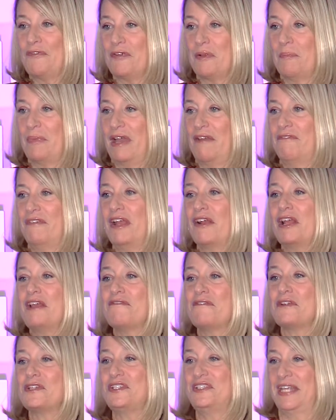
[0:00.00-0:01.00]
from my very
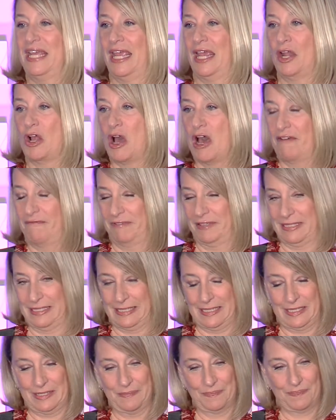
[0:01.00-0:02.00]
first day in
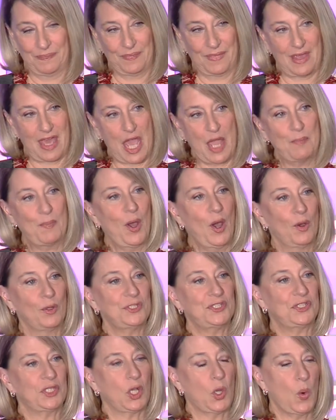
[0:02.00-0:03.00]
office, I
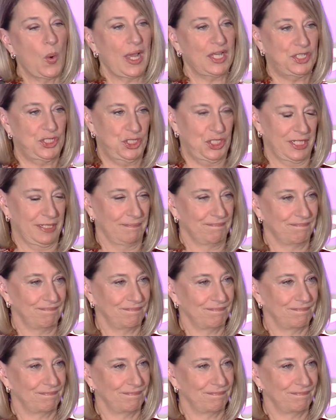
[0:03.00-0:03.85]
posed the question,